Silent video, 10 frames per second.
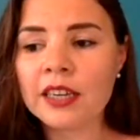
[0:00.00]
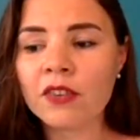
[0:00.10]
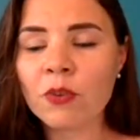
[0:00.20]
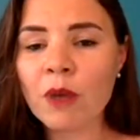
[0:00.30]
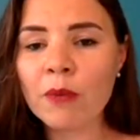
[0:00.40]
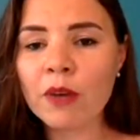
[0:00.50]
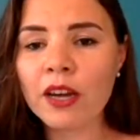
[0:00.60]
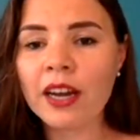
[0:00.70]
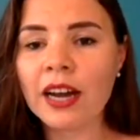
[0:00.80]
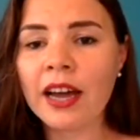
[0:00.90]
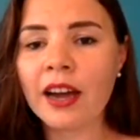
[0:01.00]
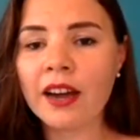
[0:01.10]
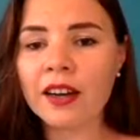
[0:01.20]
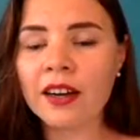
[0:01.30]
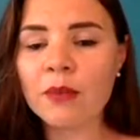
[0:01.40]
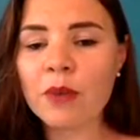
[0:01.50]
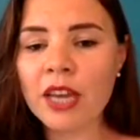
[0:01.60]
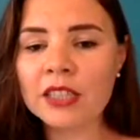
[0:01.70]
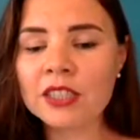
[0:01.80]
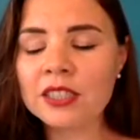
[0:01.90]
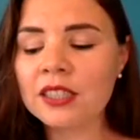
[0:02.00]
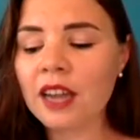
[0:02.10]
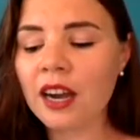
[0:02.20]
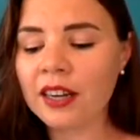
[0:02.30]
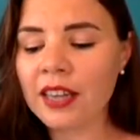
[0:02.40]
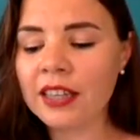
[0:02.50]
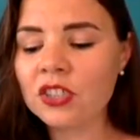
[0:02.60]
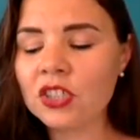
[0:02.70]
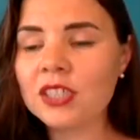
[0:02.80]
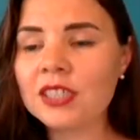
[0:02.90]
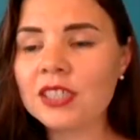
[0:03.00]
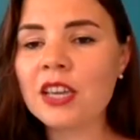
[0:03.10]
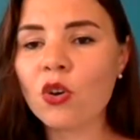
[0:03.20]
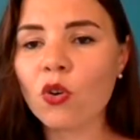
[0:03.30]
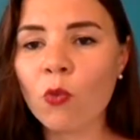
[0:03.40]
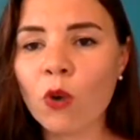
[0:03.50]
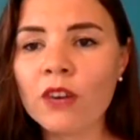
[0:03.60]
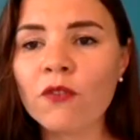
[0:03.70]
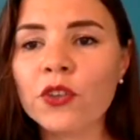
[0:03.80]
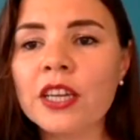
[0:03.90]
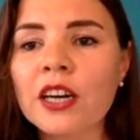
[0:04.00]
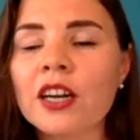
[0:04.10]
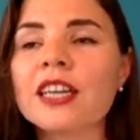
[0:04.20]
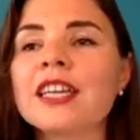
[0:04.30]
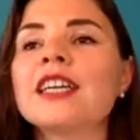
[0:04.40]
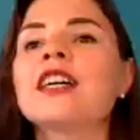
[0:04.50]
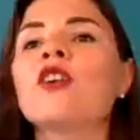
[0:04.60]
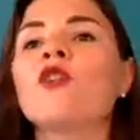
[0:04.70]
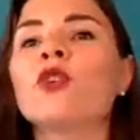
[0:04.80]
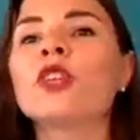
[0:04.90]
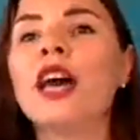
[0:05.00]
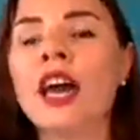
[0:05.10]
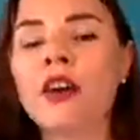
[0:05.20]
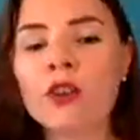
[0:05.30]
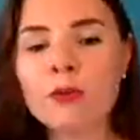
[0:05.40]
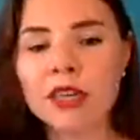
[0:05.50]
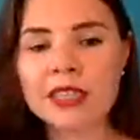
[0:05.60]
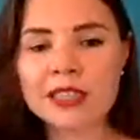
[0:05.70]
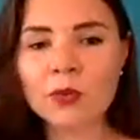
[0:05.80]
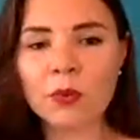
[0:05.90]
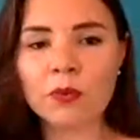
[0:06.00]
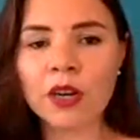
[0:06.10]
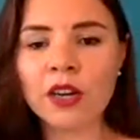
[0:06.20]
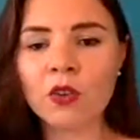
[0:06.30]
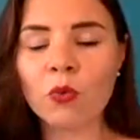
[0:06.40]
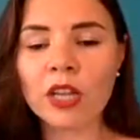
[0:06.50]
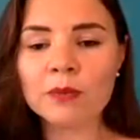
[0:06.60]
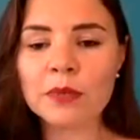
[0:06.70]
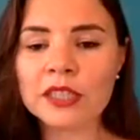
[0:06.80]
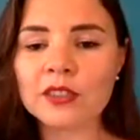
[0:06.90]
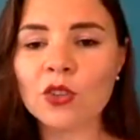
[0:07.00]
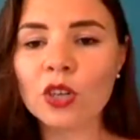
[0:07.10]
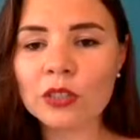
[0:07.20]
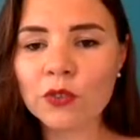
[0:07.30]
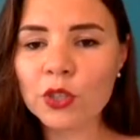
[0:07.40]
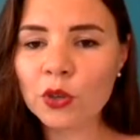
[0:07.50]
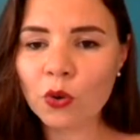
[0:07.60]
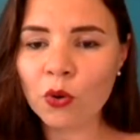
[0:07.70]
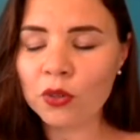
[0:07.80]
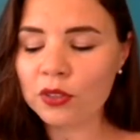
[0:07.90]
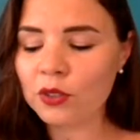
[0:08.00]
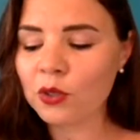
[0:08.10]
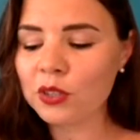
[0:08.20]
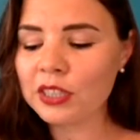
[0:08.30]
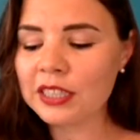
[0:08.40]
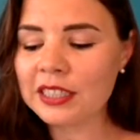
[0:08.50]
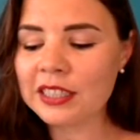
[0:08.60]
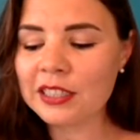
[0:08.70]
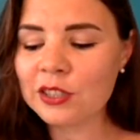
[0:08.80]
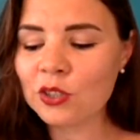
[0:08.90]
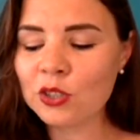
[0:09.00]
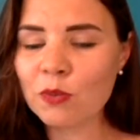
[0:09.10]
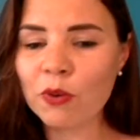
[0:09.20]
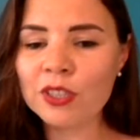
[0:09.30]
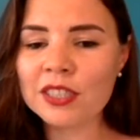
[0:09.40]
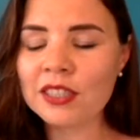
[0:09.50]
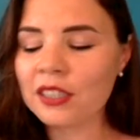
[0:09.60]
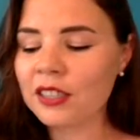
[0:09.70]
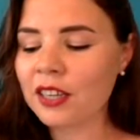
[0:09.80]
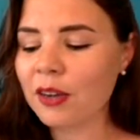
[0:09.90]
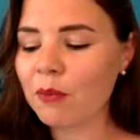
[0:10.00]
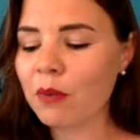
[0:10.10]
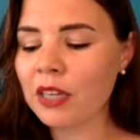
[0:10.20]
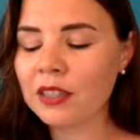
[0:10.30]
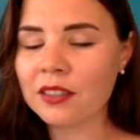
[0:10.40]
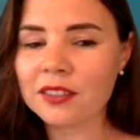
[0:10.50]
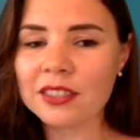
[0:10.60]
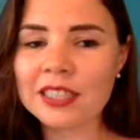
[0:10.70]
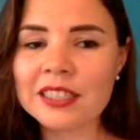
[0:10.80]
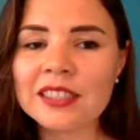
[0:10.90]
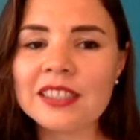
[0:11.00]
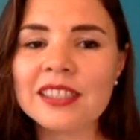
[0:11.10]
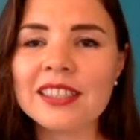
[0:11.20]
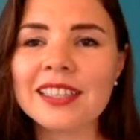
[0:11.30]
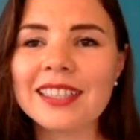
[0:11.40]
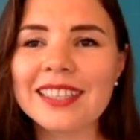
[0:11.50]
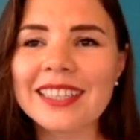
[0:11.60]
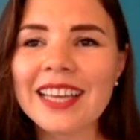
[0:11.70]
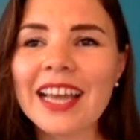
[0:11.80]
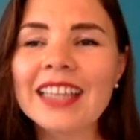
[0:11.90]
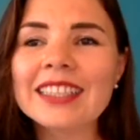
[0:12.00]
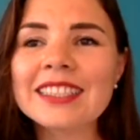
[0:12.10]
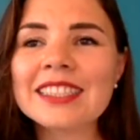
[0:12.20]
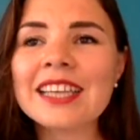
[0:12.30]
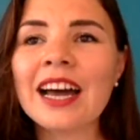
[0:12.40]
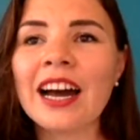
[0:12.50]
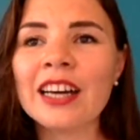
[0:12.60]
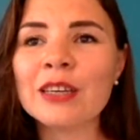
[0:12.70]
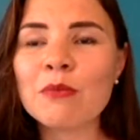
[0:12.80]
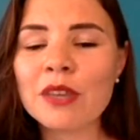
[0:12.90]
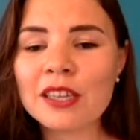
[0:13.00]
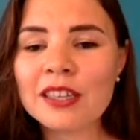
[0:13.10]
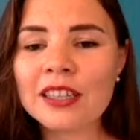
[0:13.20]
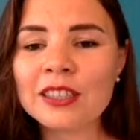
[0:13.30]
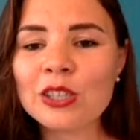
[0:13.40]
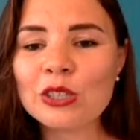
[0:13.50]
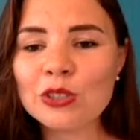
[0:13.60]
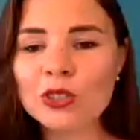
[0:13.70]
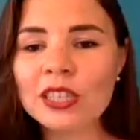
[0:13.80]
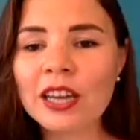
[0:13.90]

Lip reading: Remember, angels and archangels, they work for everybody's well-being, not for your own. Don't. This is not your personal butler. This is this is a higher being, and you should